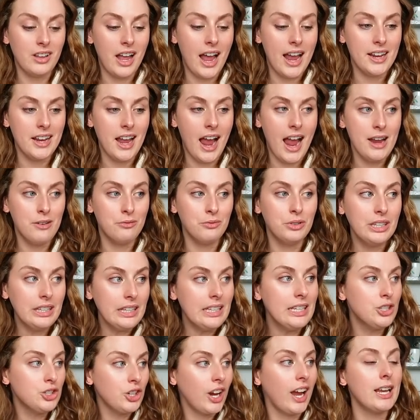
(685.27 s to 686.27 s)
I
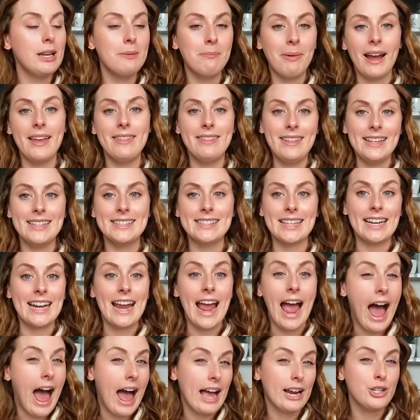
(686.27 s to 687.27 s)
really try to buy things that I
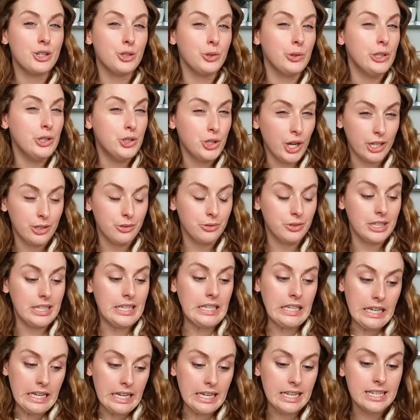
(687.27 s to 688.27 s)
actually genuinely
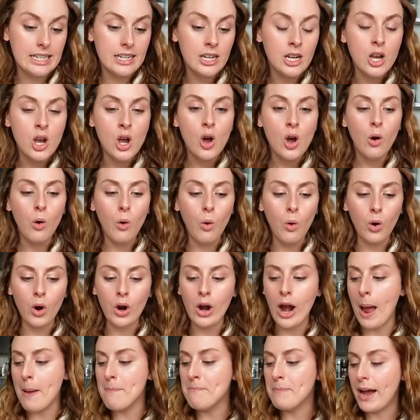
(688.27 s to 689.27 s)
need,
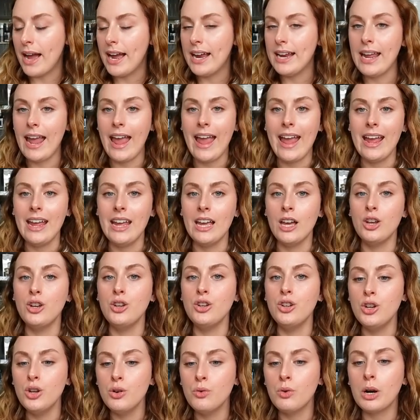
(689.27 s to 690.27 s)
or I'm buying a
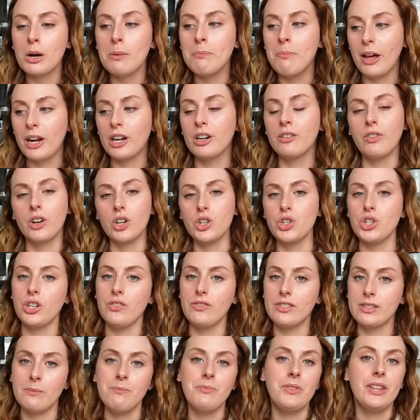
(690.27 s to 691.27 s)
newer, better version of
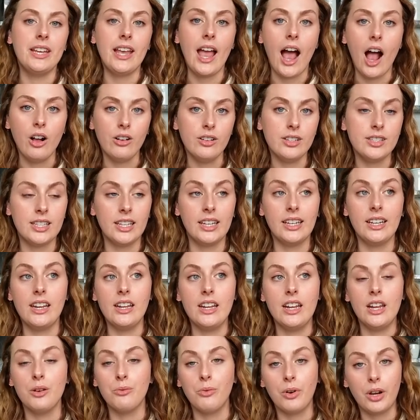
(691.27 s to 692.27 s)
something else that I can
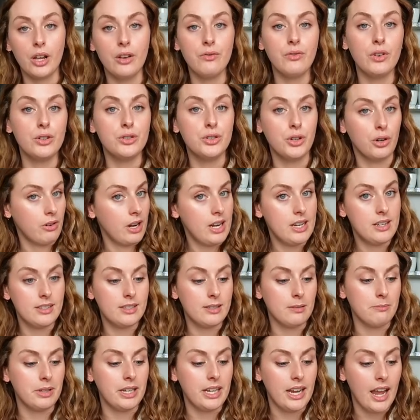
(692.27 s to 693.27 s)
get rid of or donate to
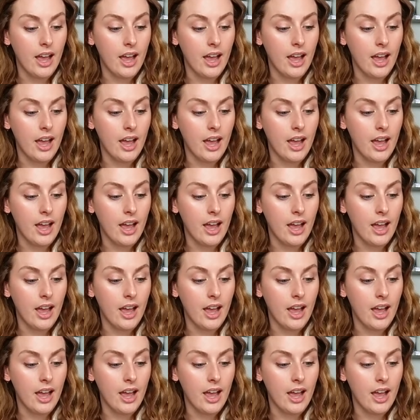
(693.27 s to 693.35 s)
somebody